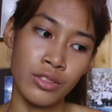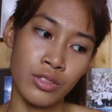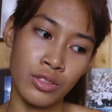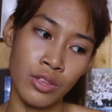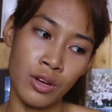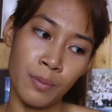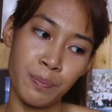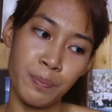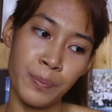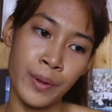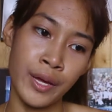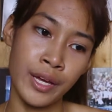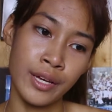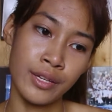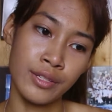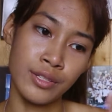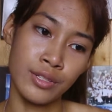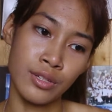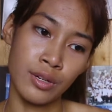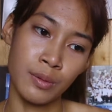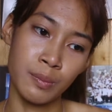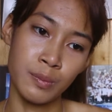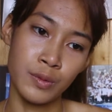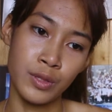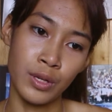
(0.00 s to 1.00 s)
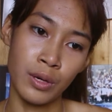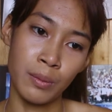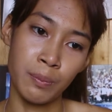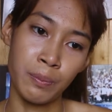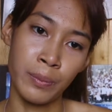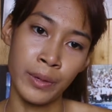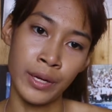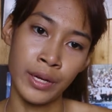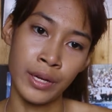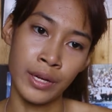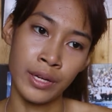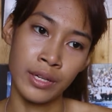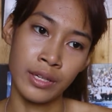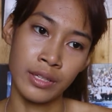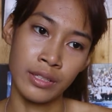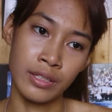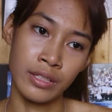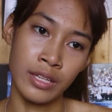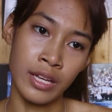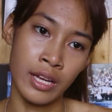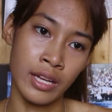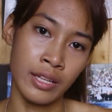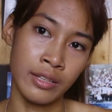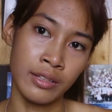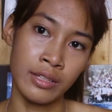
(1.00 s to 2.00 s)
topic, subtopic,
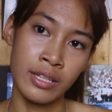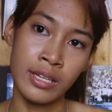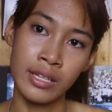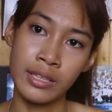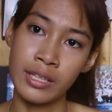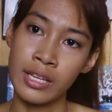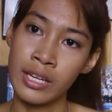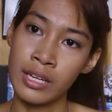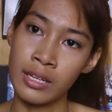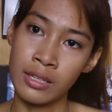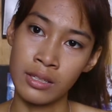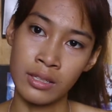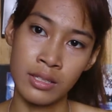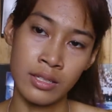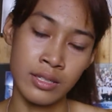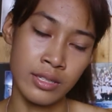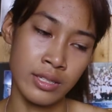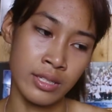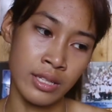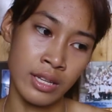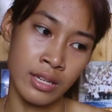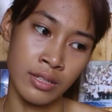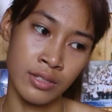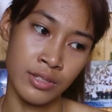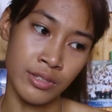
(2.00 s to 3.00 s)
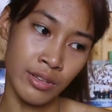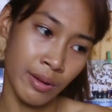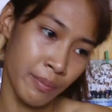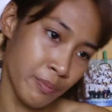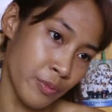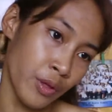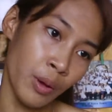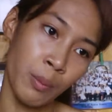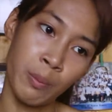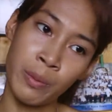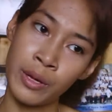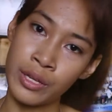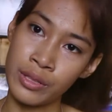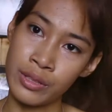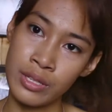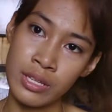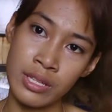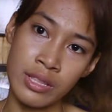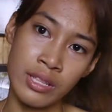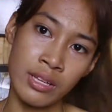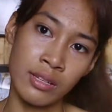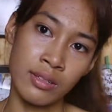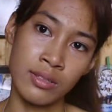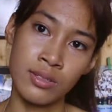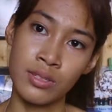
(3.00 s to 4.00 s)
then details, then subtopic,
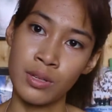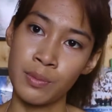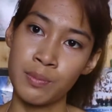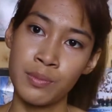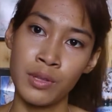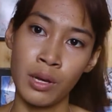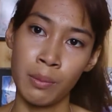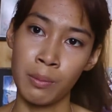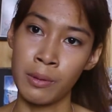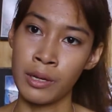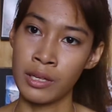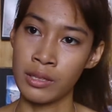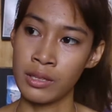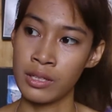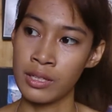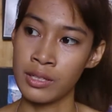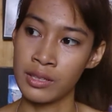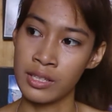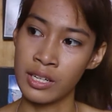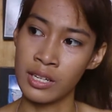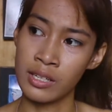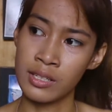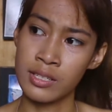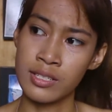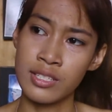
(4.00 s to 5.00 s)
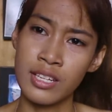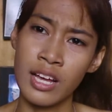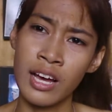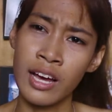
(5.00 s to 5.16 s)
details, subtopic, details.